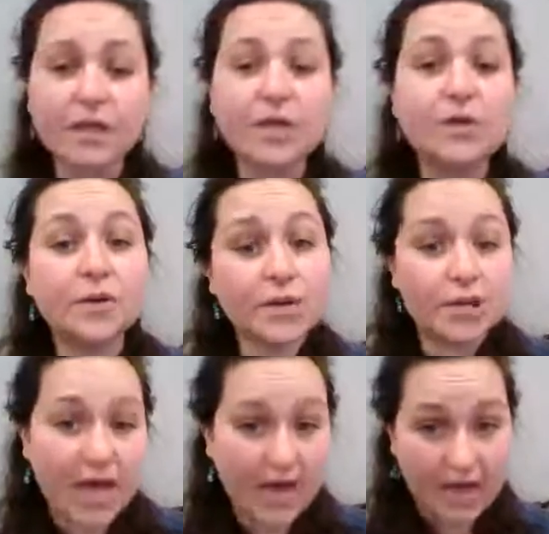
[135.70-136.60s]
You can
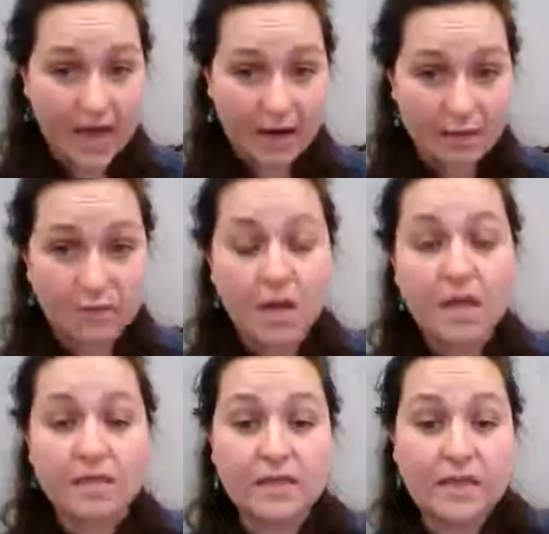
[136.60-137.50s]
check out
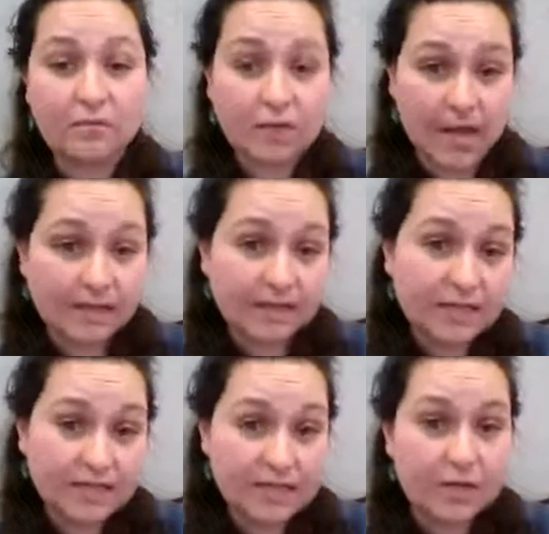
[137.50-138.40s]
the Rhode Island
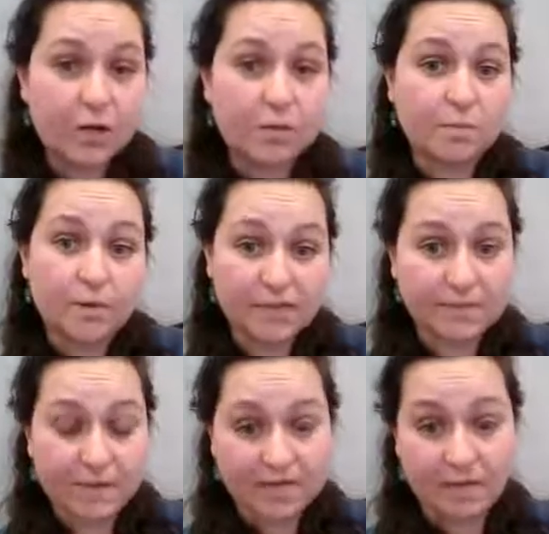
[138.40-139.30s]
Latino
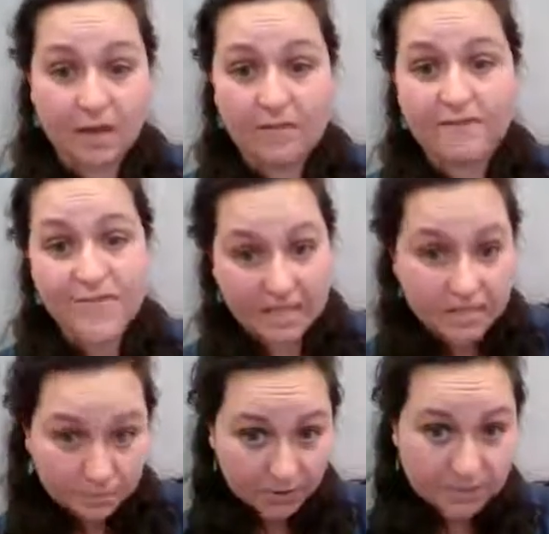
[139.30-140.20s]
Books Month
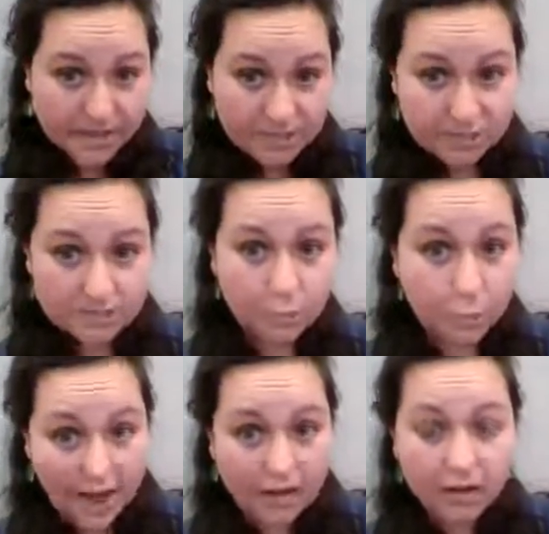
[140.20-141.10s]
Facebook page as
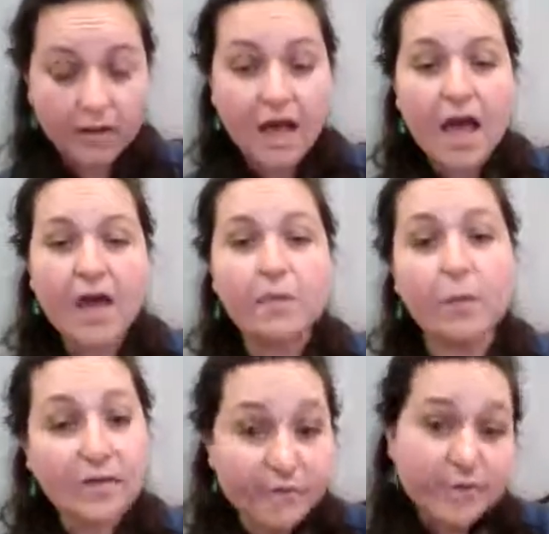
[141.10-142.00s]
well.
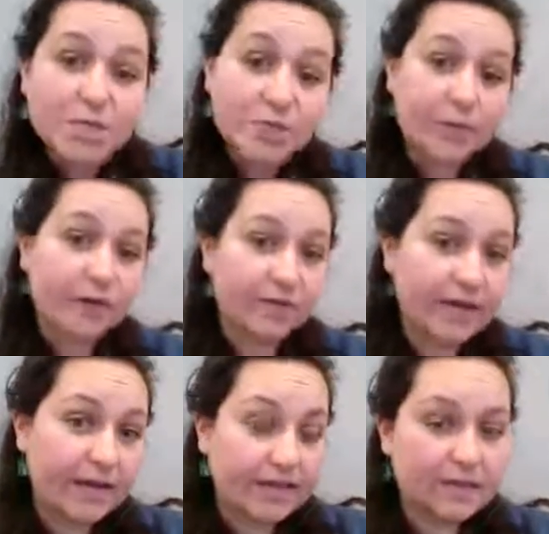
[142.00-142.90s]
We've been doing
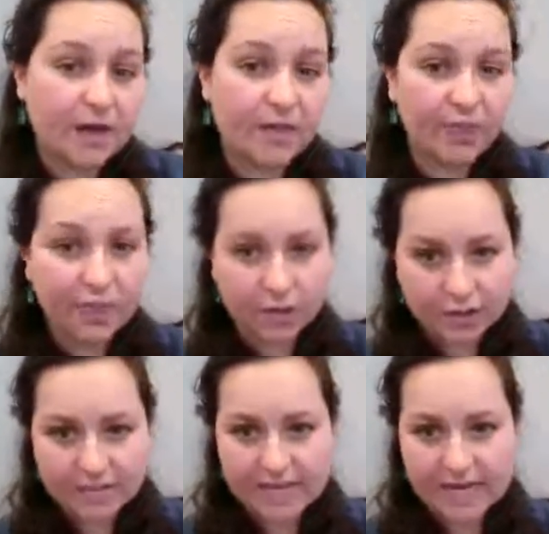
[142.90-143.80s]
readings on
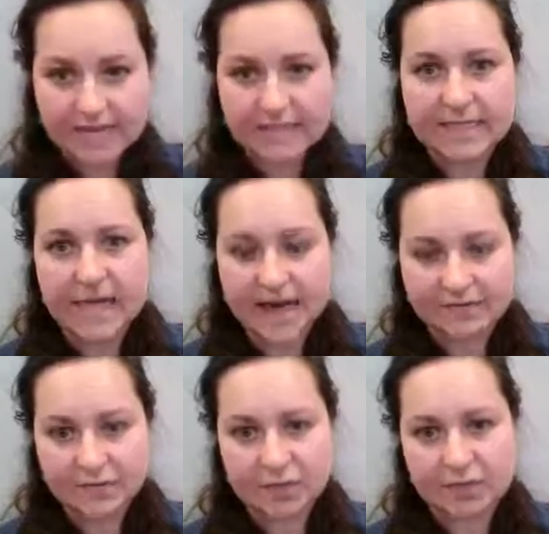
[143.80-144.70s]
Thursdays in the
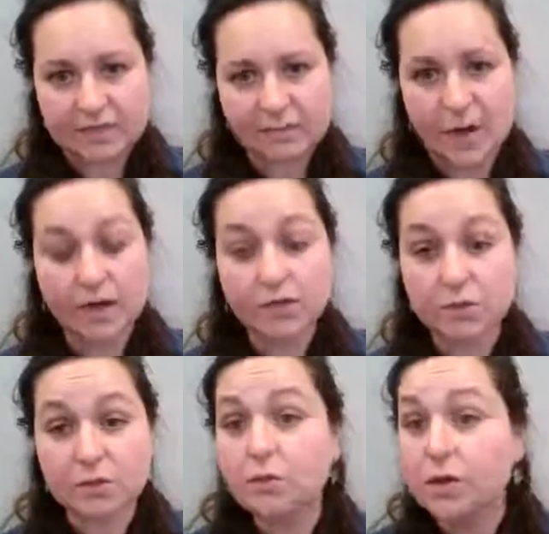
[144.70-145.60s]
afternoon as well.
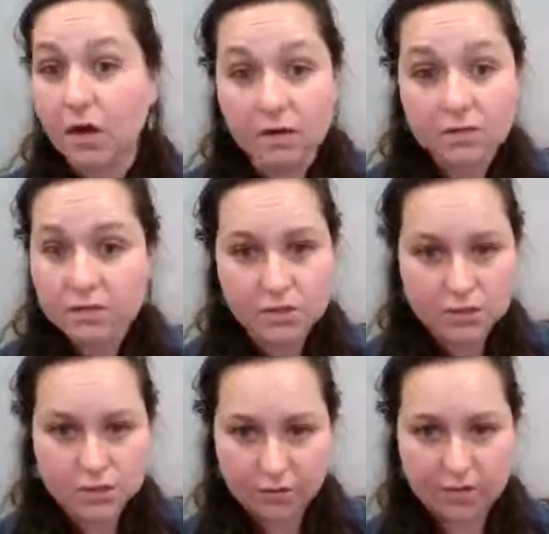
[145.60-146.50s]
So you can also
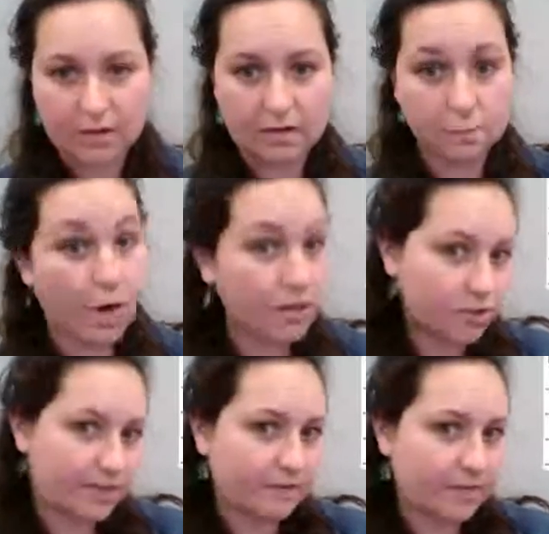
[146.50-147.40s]
just tune in and
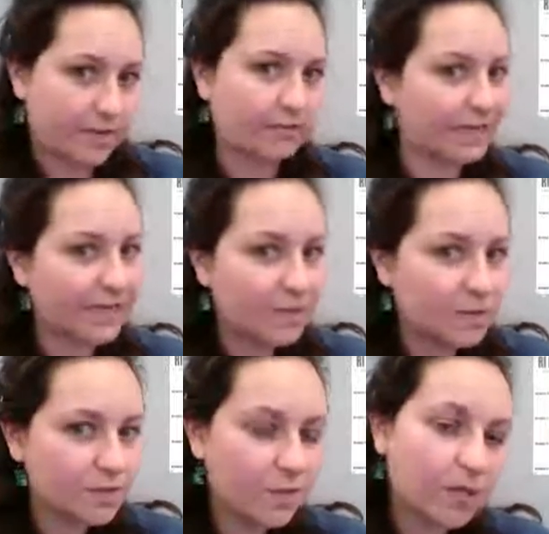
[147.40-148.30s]
watch somebody reading
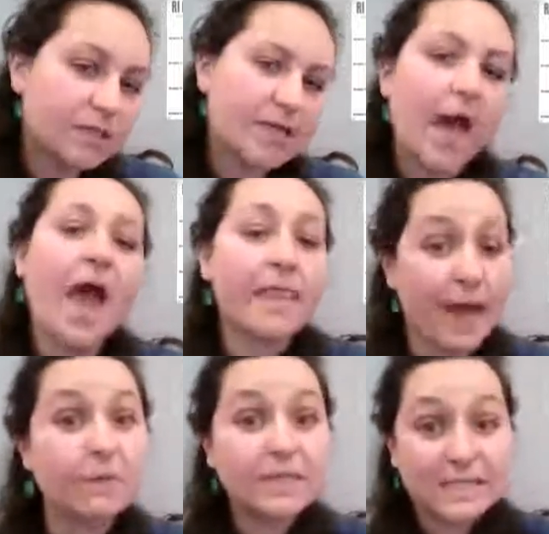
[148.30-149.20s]
those books, and
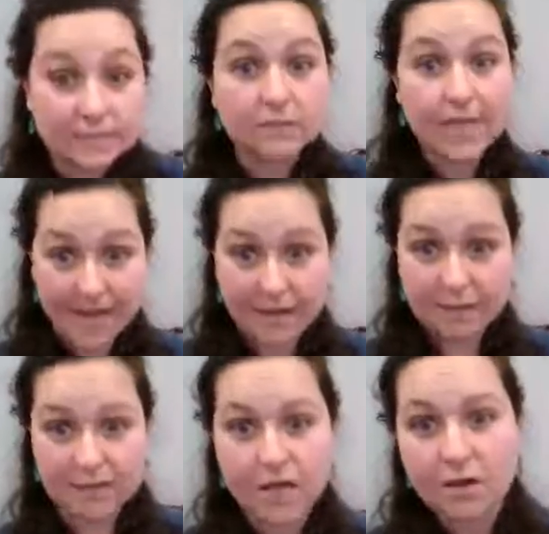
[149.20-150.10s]
that would still
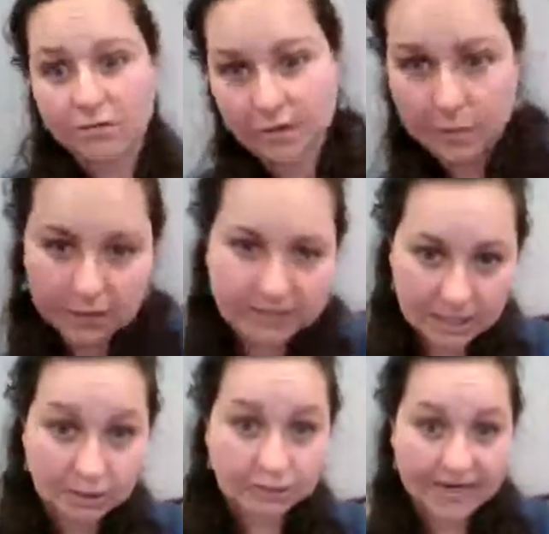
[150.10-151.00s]
count for the books
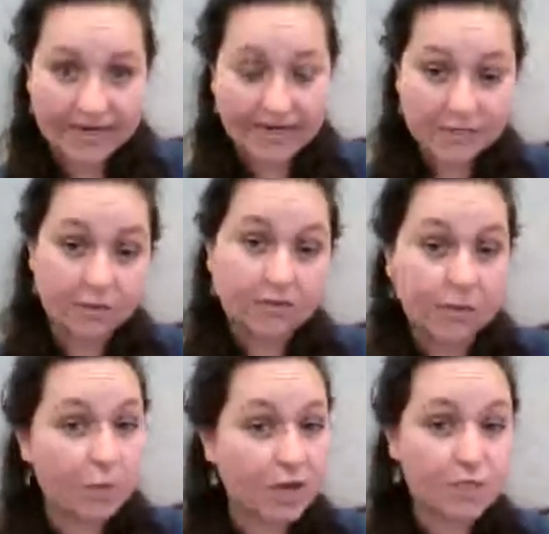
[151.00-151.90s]
that you're reading. So if
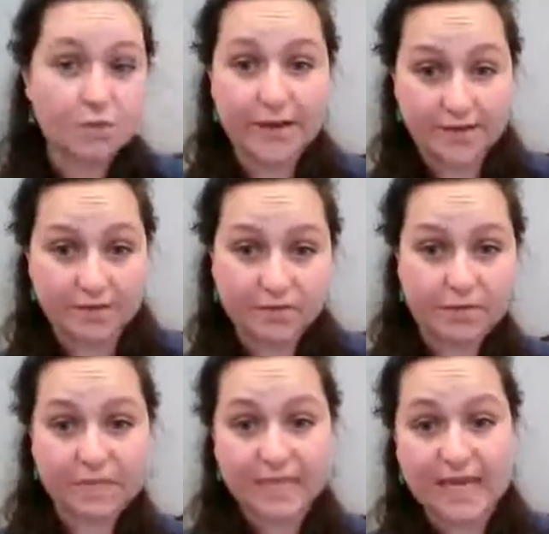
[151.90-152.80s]
you want to do any of
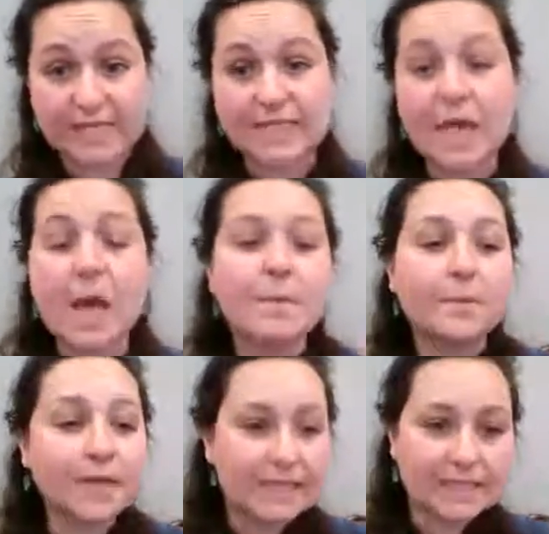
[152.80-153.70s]
those things,
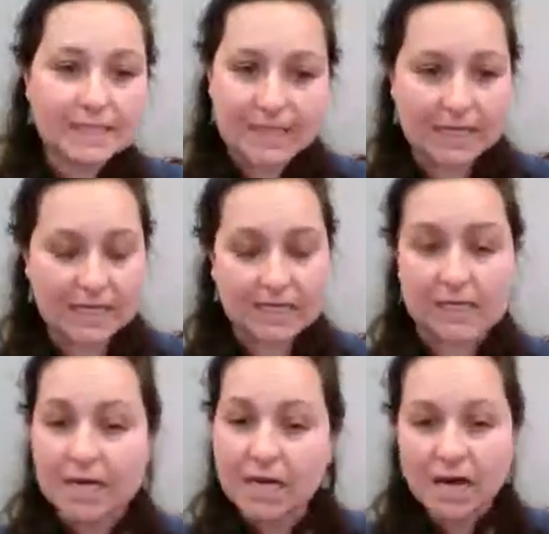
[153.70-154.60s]
please see the
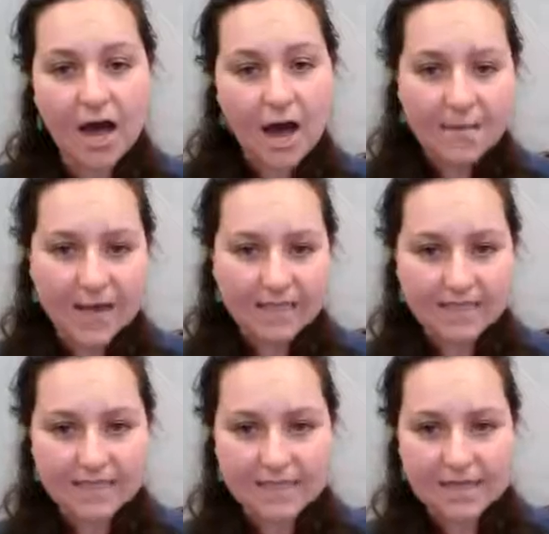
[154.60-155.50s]

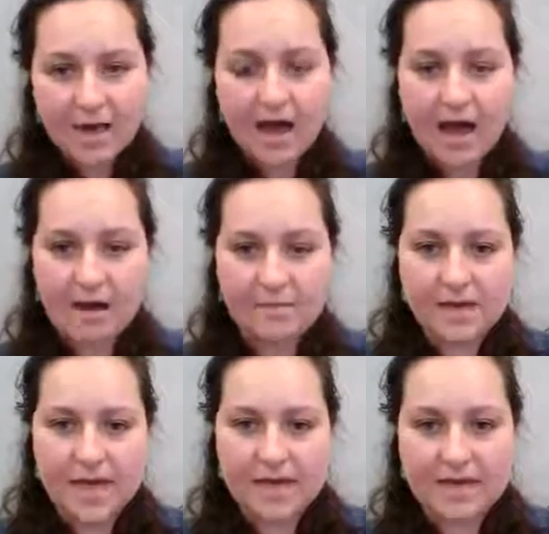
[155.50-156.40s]
comments,
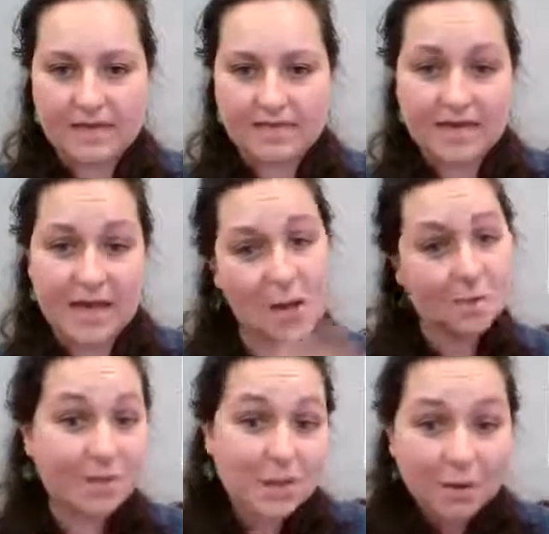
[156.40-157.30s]
and I
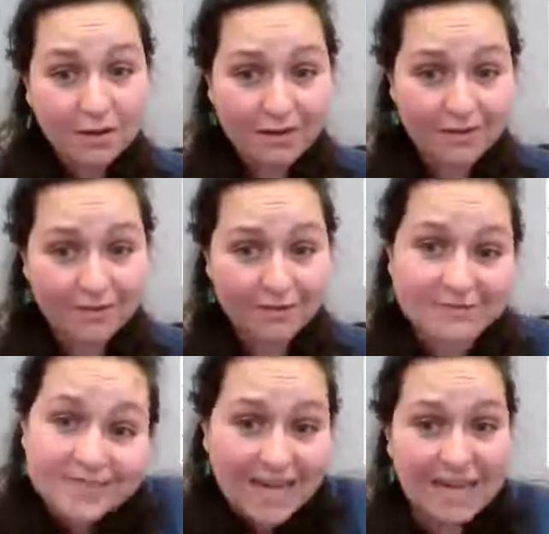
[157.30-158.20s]
hope that you'll
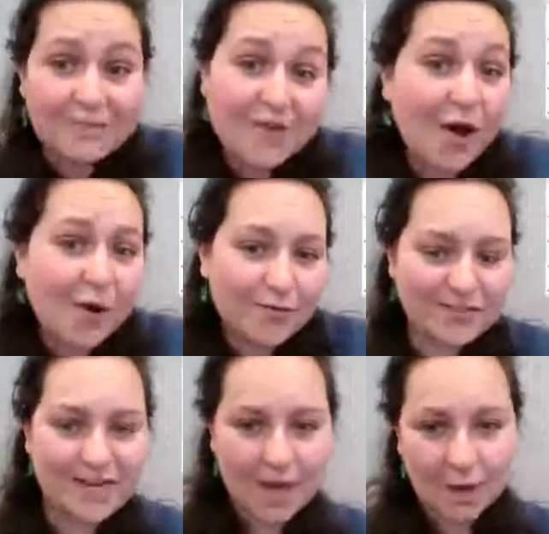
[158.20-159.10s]
all get involved
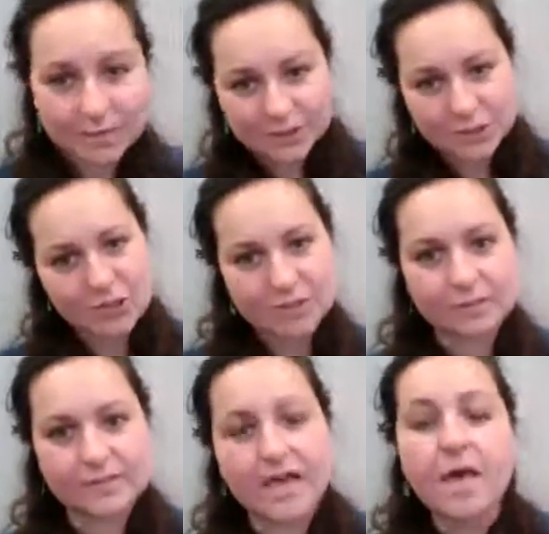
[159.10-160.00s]
and help us
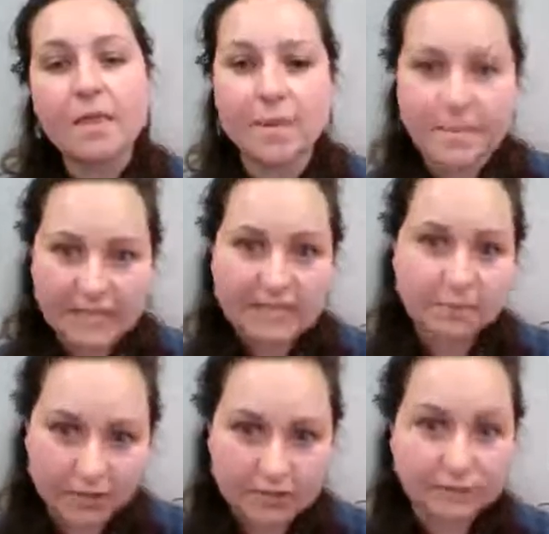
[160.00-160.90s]
choose the best
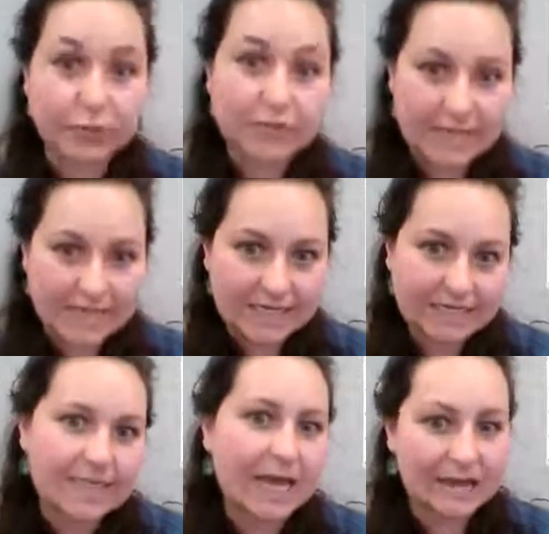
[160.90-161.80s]
books for
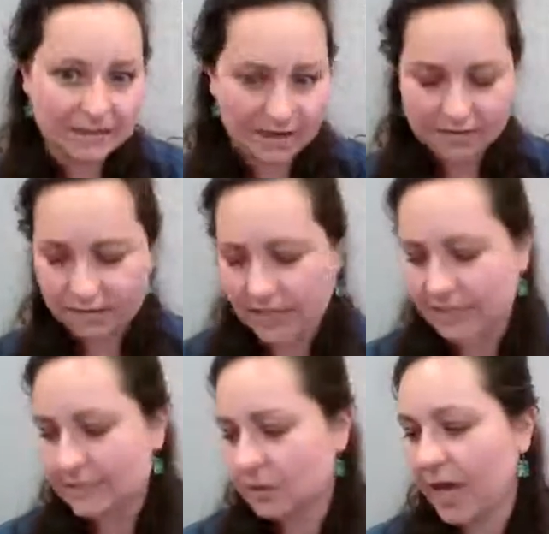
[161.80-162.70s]
teens and other
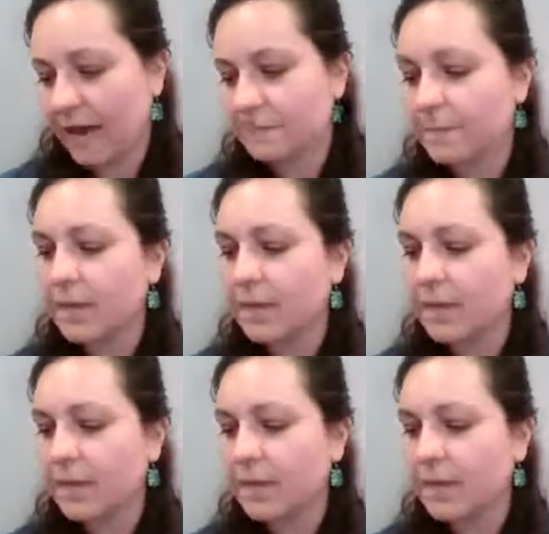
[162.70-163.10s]
kids, okay?